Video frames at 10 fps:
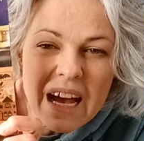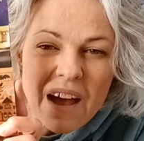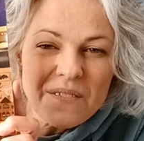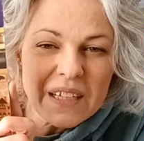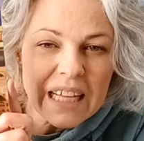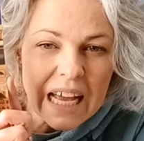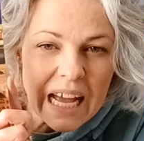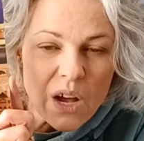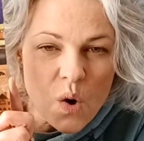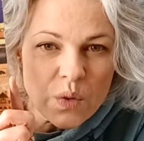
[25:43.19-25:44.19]
I feel like
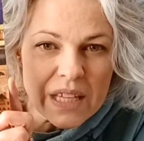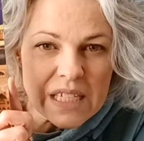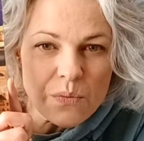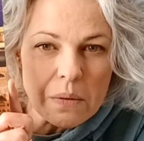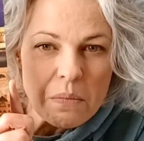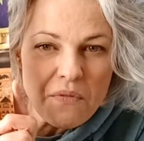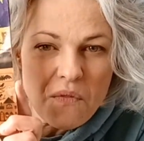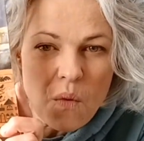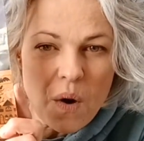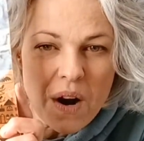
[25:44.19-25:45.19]
I owned this one
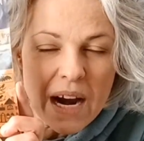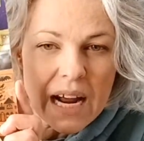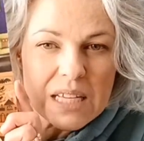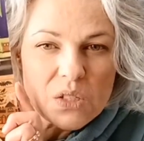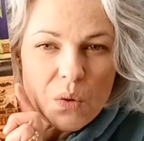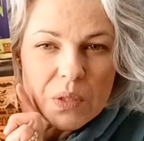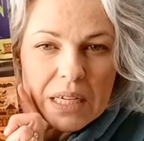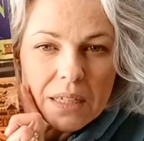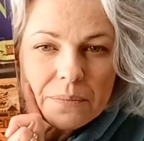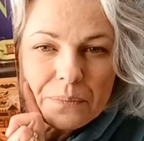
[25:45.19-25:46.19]
before and I sold
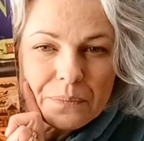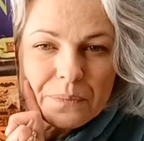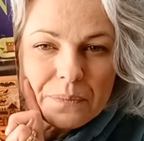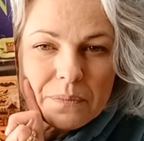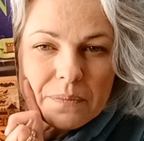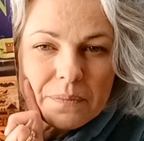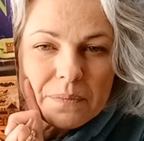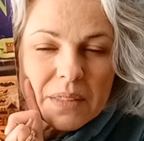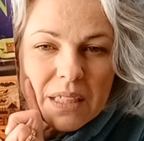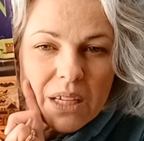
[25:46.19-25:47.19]
it.
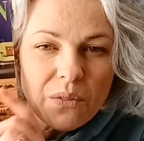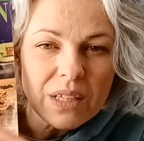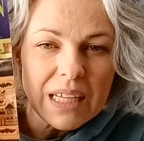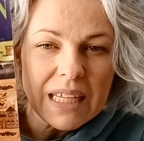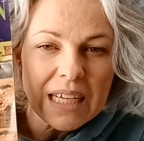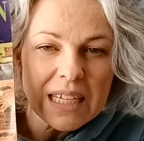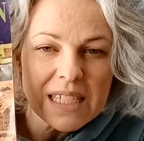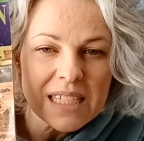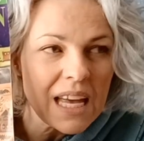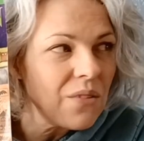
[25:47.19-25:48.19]
The only thing
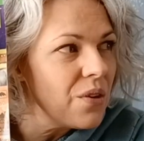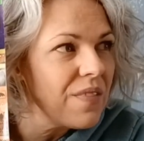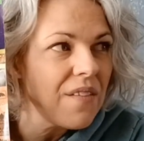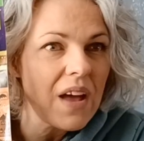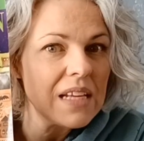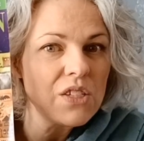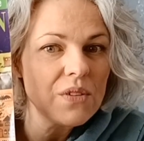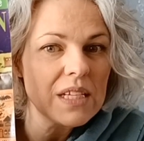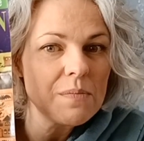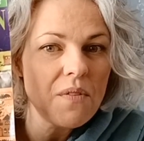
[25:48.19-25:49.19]
is I don't know if I've asked
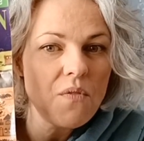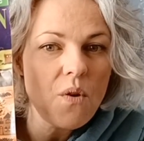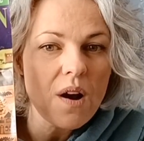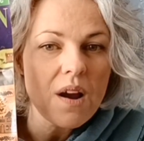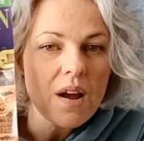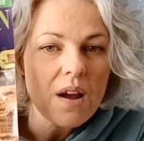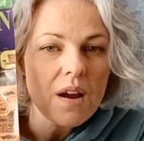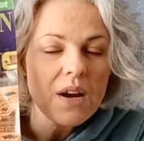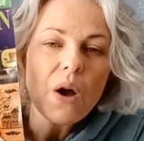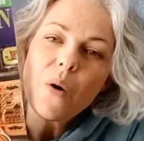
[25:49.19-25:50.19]
you this before.
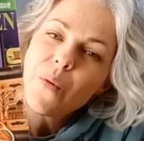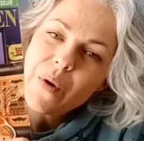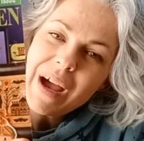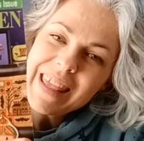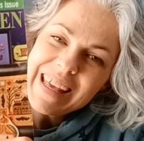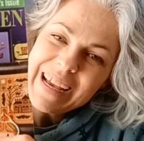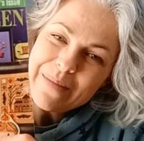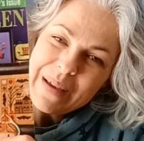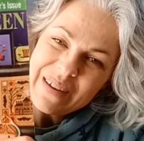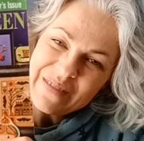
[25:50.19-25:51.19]
No, I think I
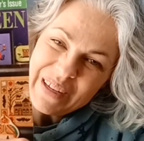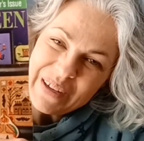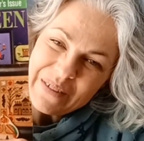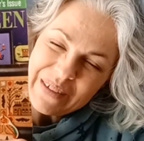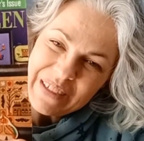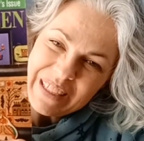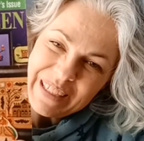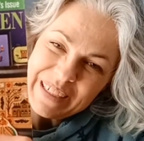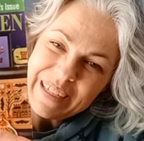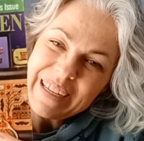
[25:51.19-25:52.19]
made a video and
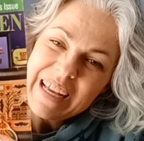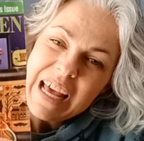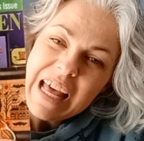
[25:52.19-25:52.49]
deleted it.